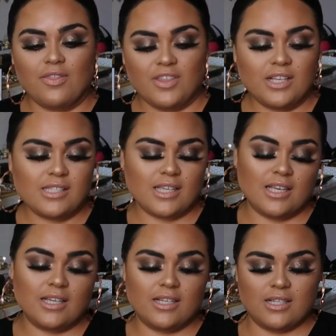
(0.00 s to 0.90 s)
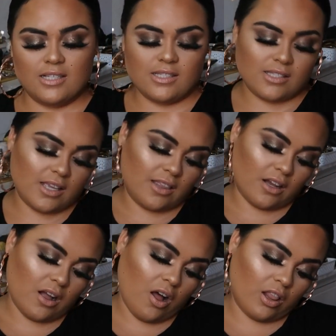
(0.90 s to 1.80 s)
This is in the
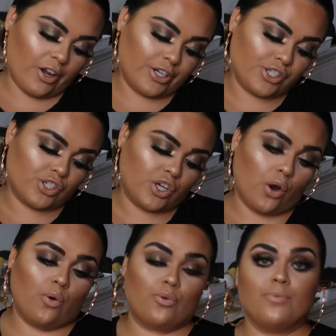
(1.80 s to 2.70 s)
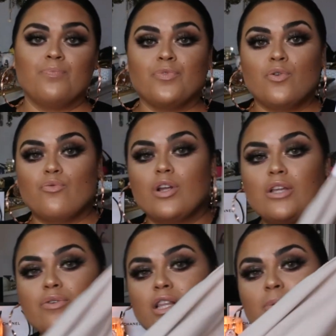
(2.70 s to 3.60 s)
color Stone.
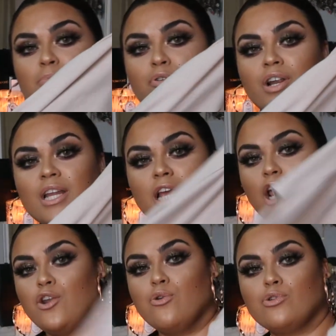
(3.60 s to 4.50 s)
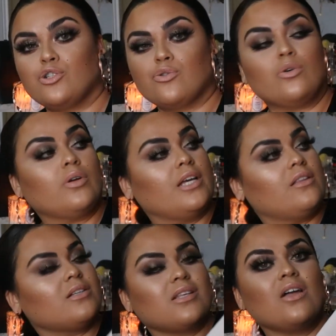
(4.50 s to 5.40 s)
Really, really pretty neutral. It
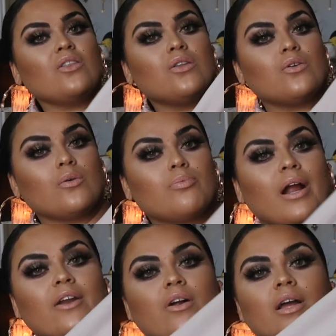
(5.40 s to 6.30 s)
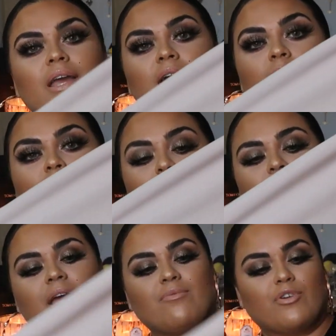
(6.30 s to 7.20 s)
looks a little brighter on camera,
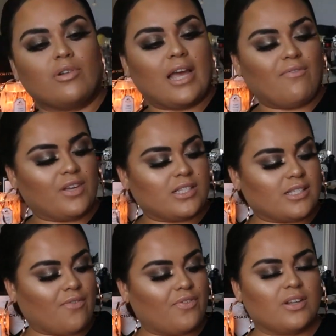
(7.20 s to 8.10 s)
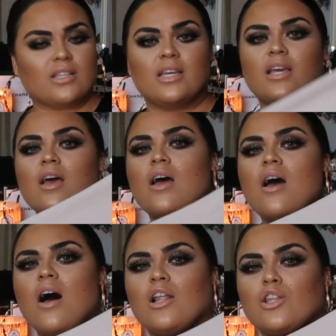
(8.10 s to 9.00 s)
but in real life it's definitely
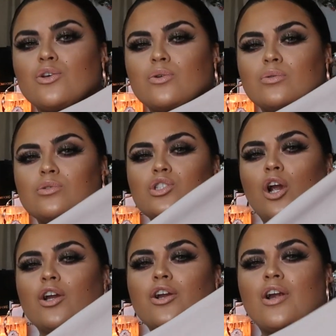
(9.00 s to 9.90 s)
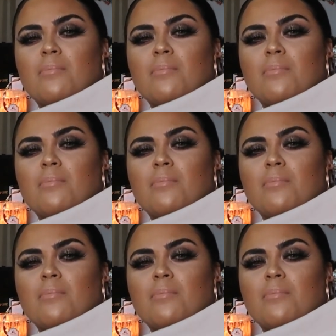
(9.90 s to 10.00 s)
a little darker.